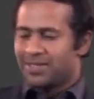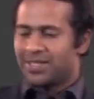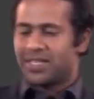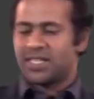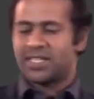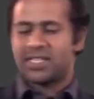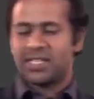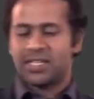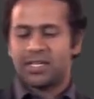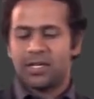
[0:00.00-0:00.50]

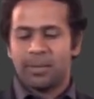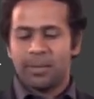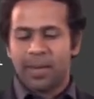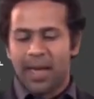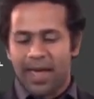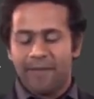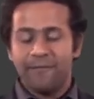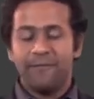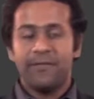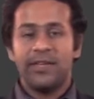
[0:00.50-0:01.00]
this term
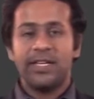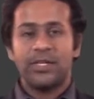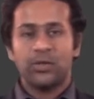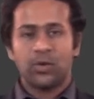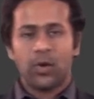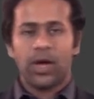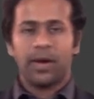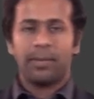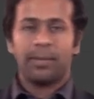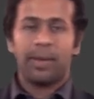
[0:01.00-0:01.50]
mv
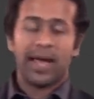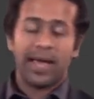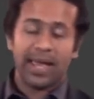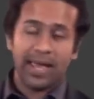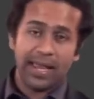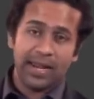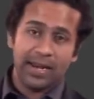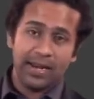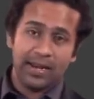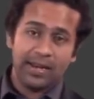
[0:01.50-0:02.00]
square by
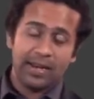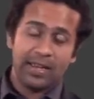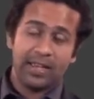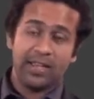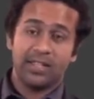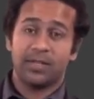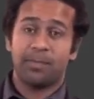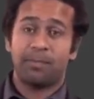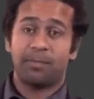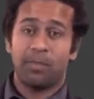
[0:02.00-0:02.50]
L
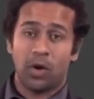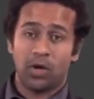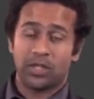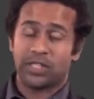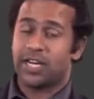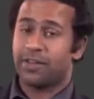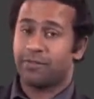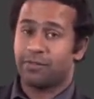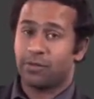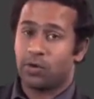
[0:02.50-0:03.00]
is a
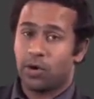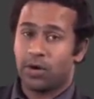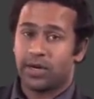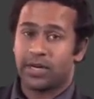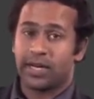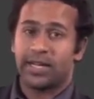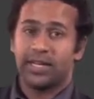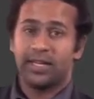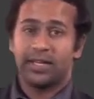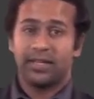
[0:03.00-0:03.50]
positive
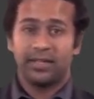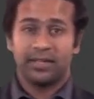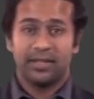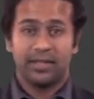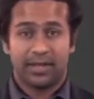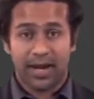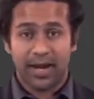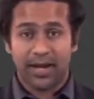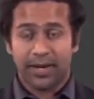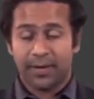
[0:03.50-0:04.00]
quantity.
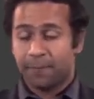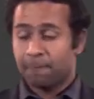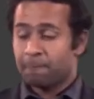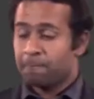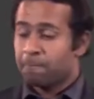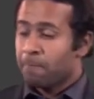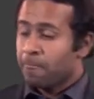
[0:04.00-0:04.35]
Right.